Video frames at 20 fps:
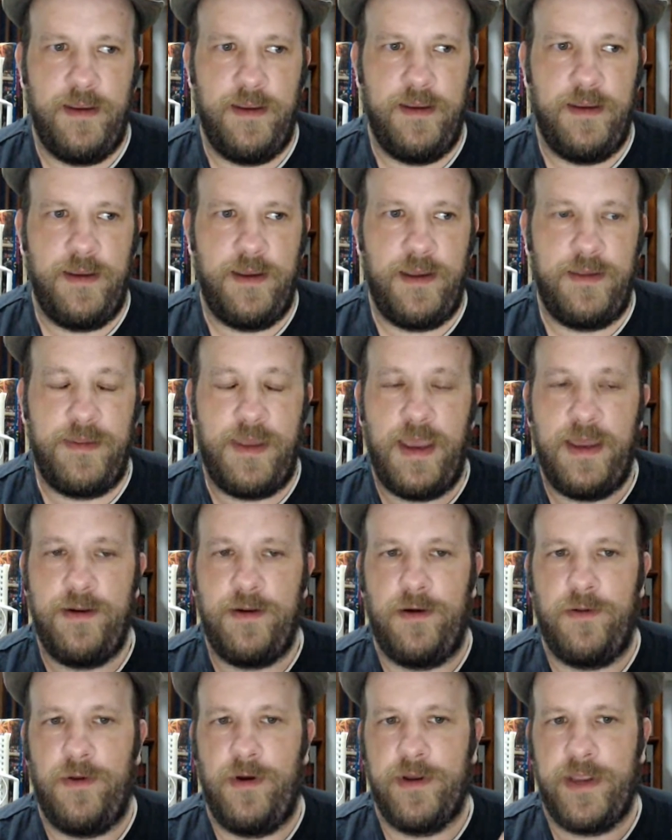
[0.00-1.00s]
And then
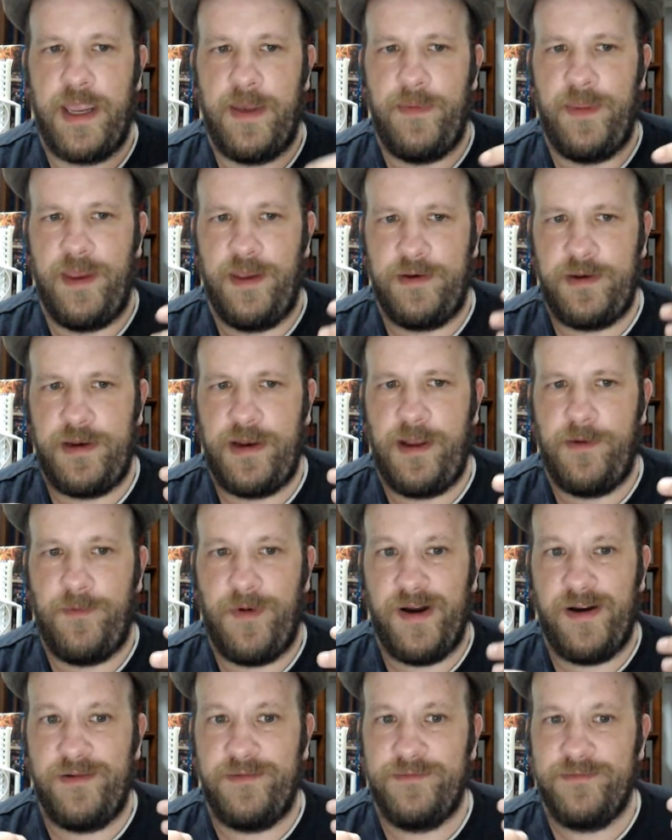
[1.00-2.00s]
along came the internet, and
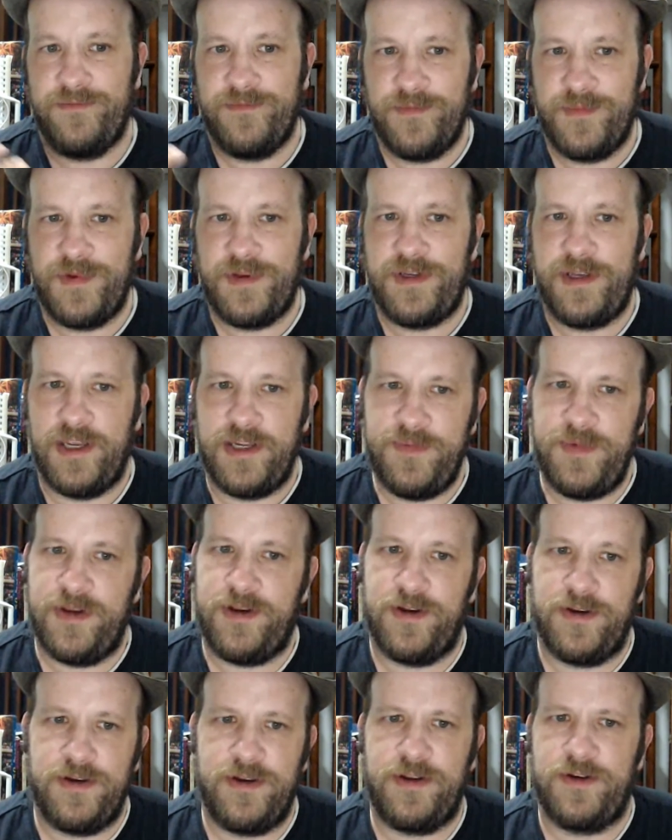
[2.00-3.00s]
well, the salesman
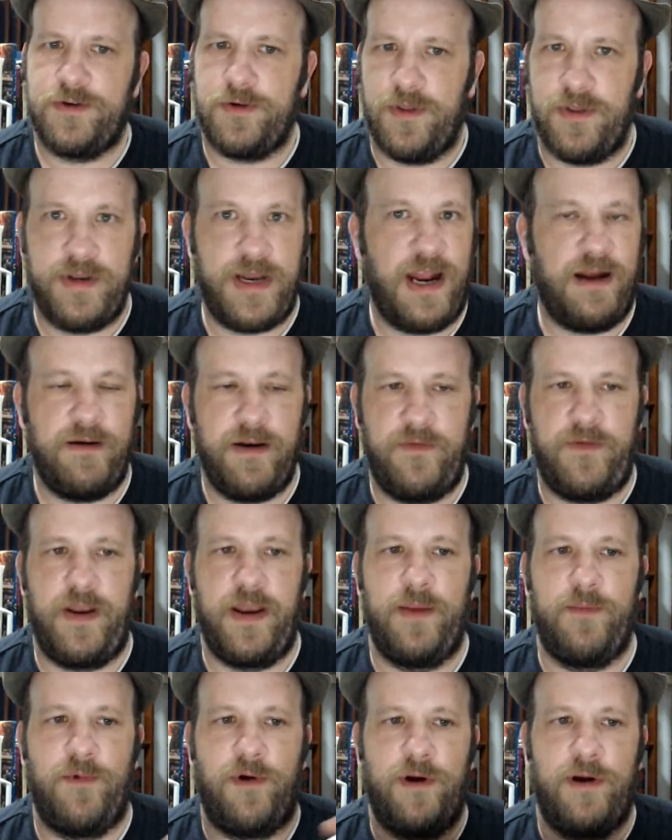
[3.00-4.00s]
couldn't control the narrative
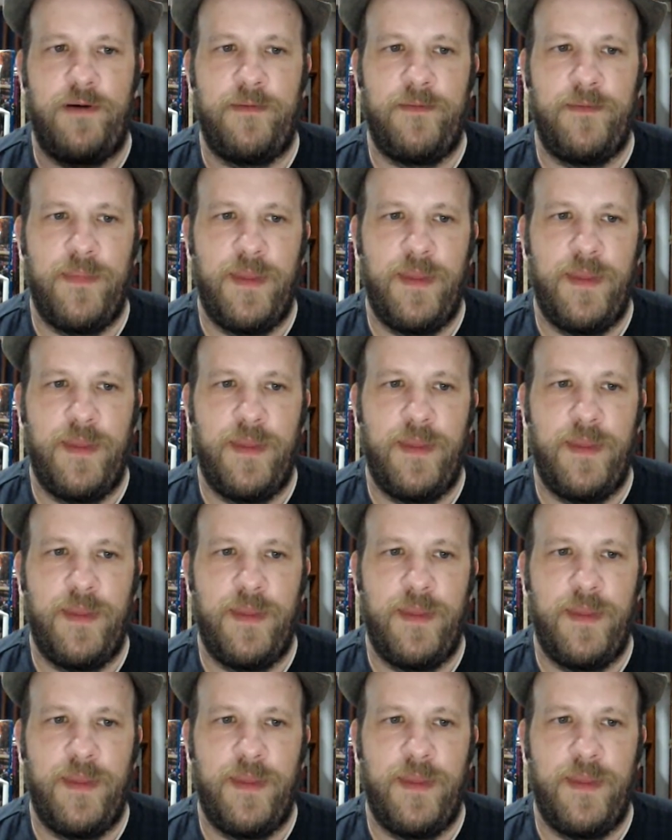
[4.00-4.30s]
anymore.